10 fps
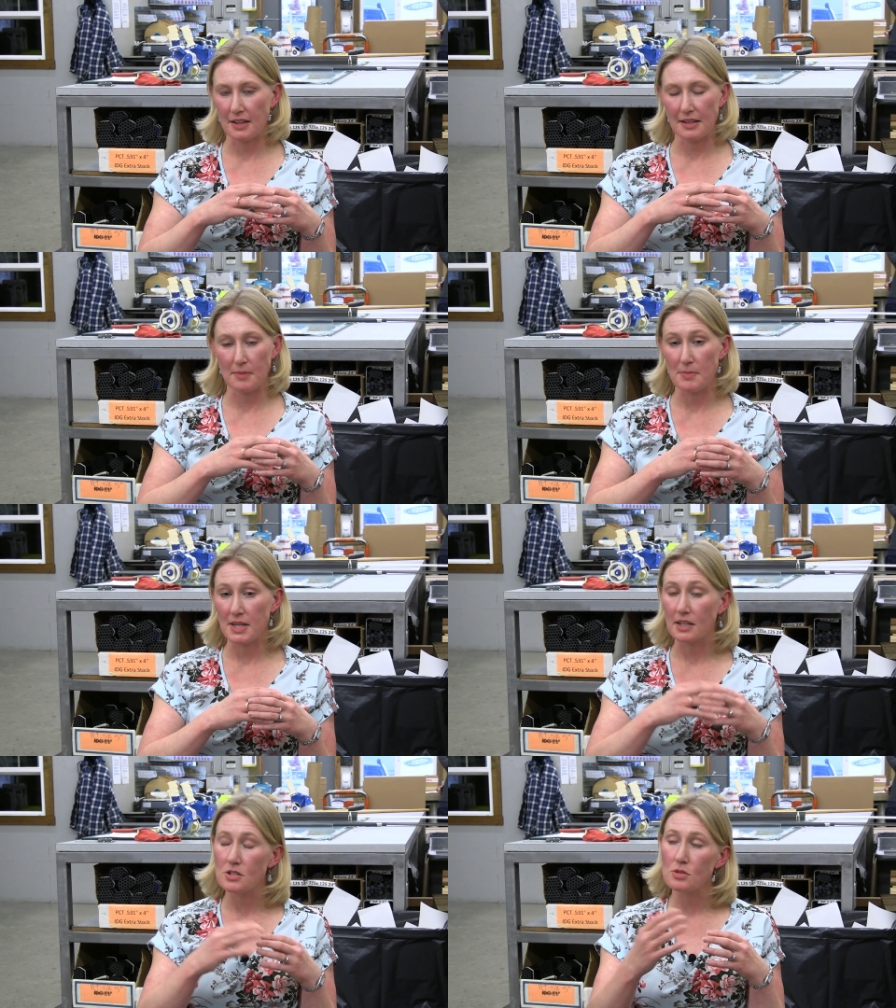Like maybe
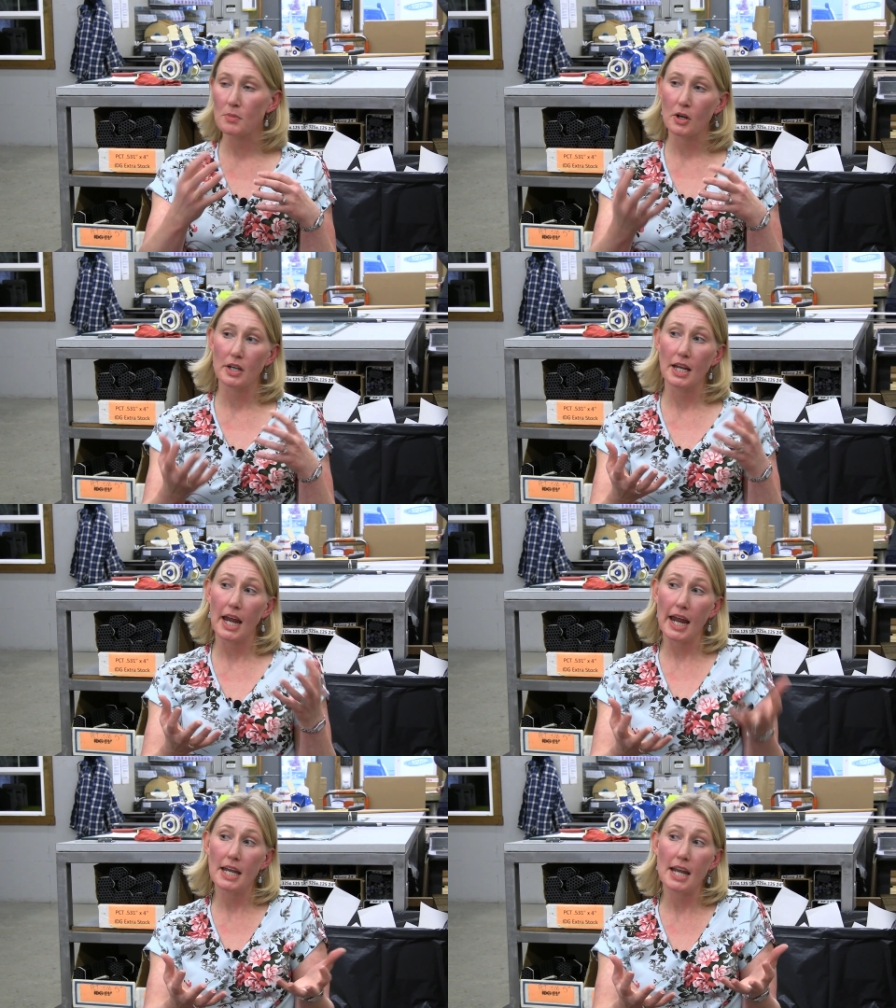they could do marketing
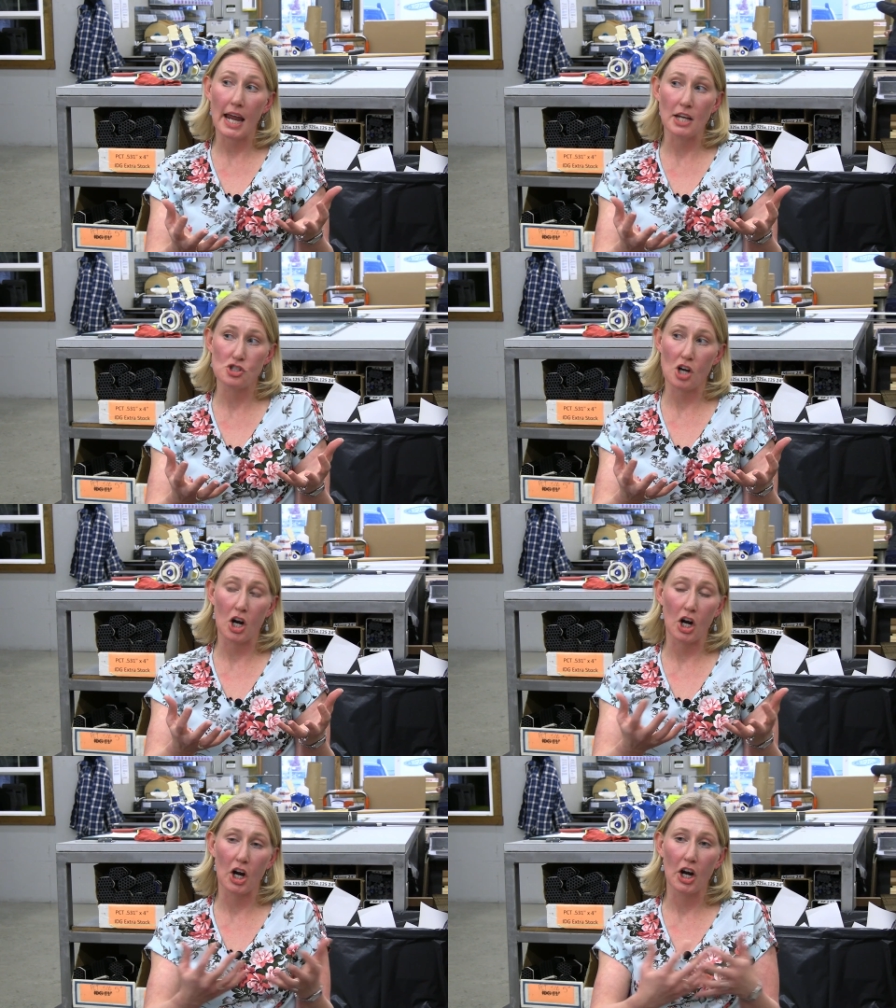and
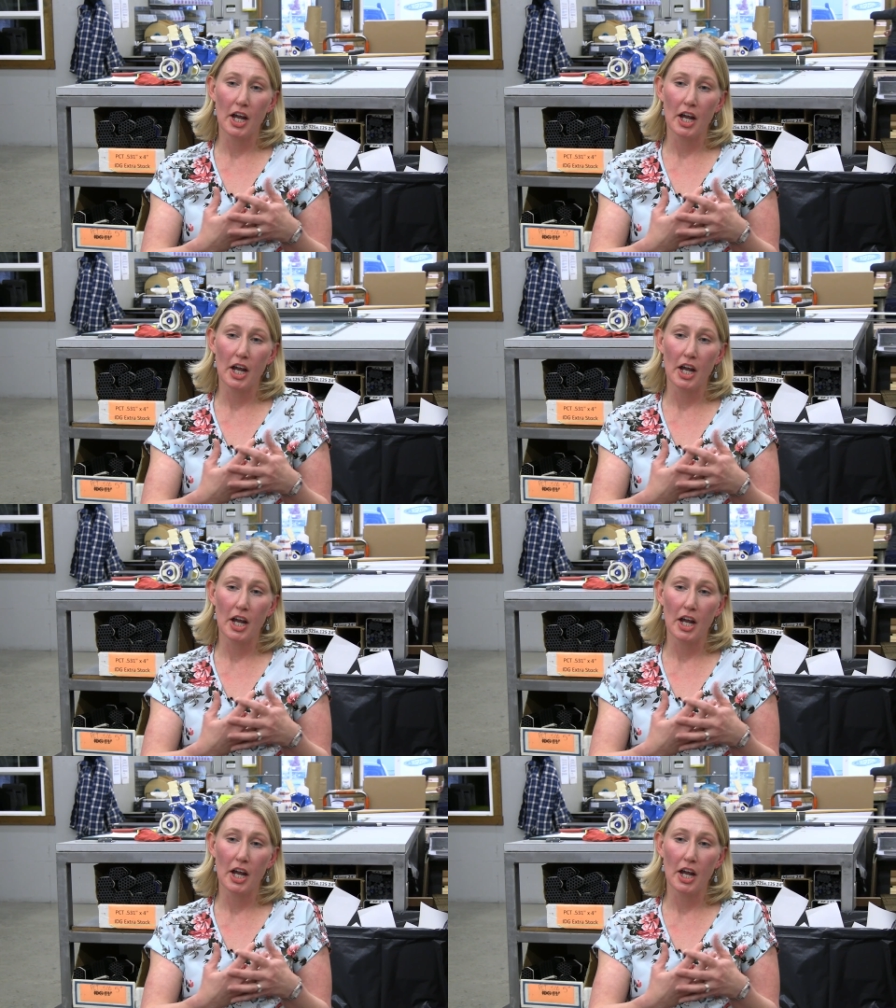HR.